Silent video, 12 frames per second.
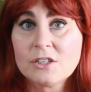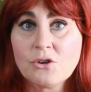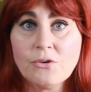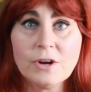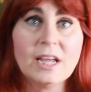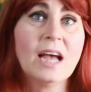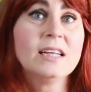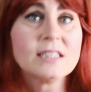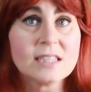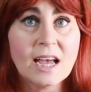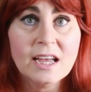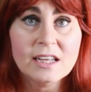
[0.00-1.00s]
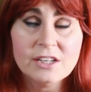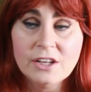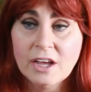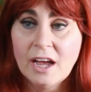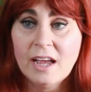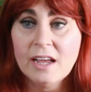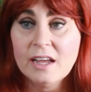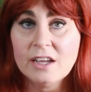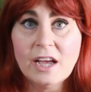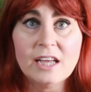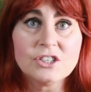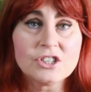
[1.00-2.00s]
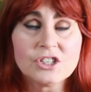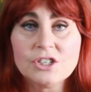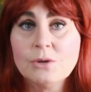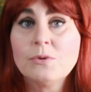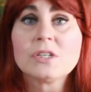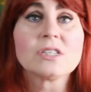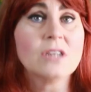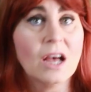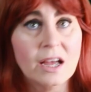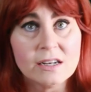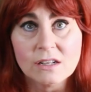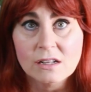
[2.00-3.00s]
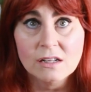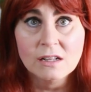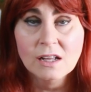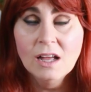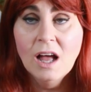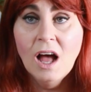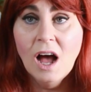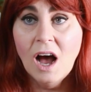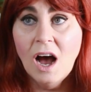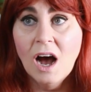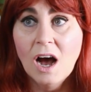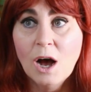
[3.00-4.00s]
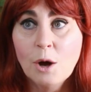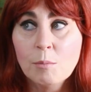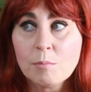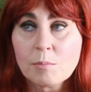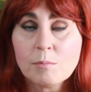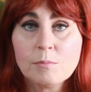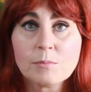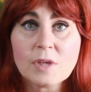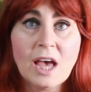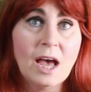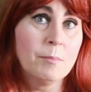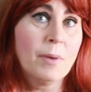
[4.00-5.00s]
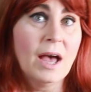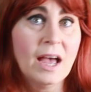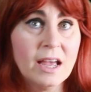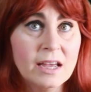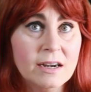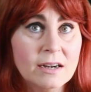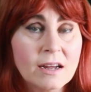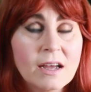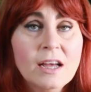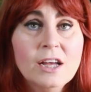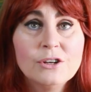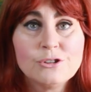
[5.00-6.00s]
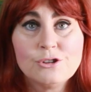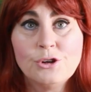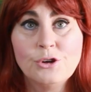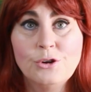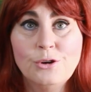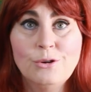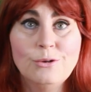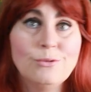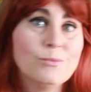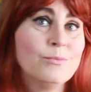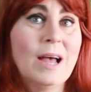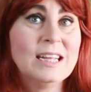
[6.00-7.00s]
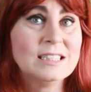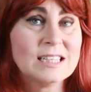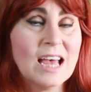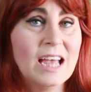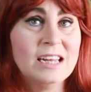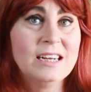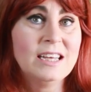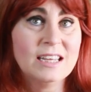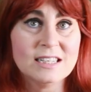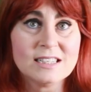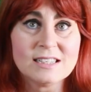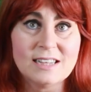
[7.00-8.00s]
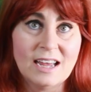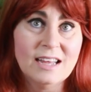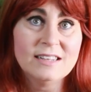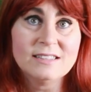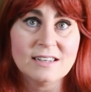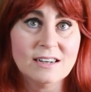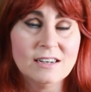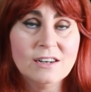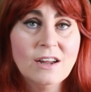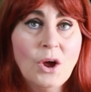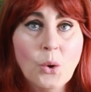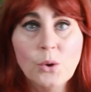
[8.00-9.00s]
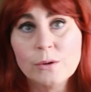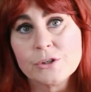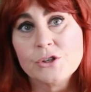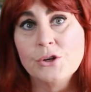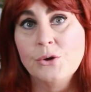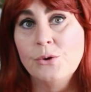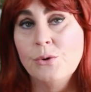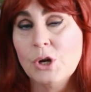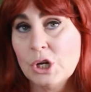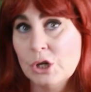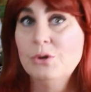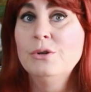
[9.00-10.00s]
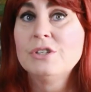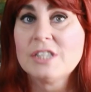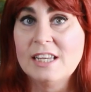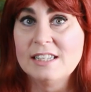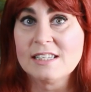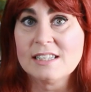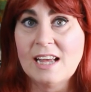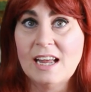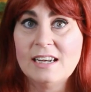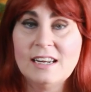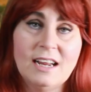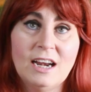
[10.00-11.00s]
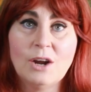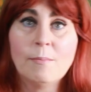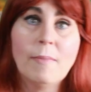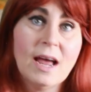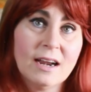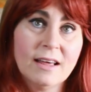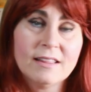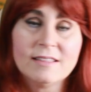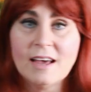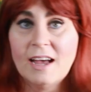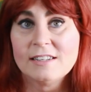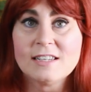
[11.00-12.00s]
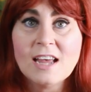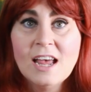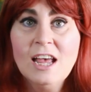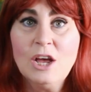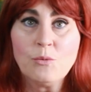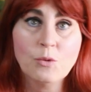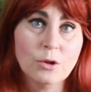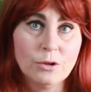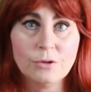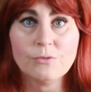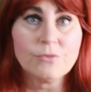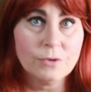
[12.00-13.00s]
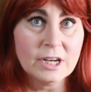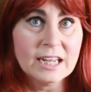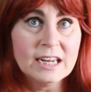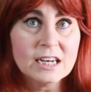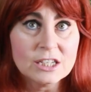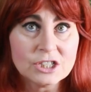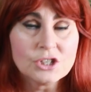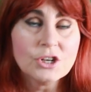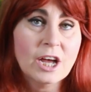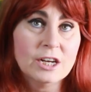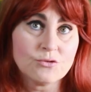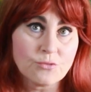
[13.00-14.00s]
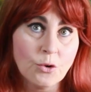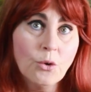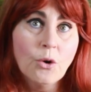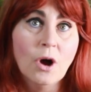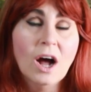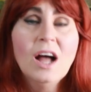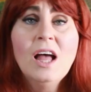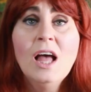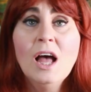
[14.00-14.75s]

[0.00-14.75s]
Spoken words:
creates a suicidal campaign to maintain his standard, or to lose his standard in a manner that will lead it to a draw,